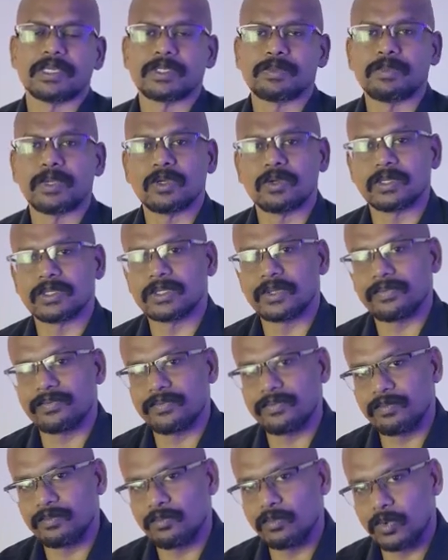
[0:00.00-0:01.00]
because of
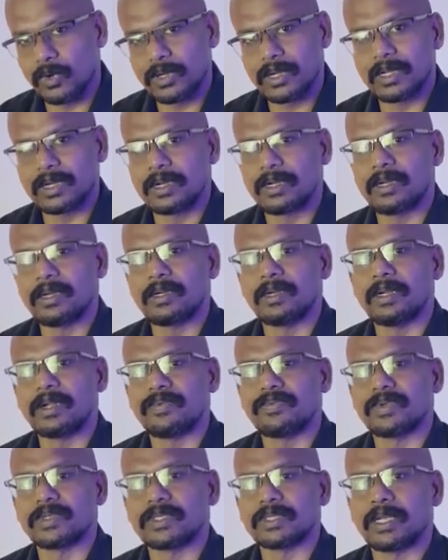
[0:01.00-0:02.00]
motor
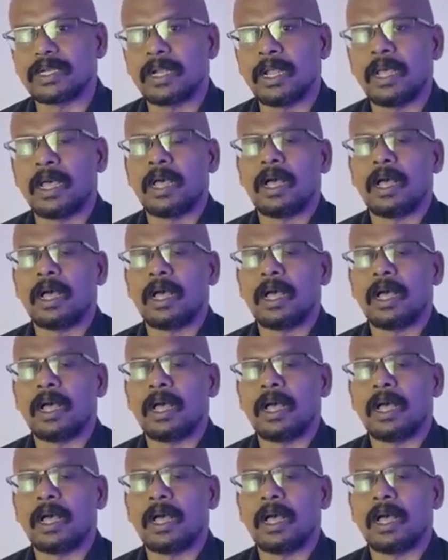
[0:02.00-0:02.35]
deficit,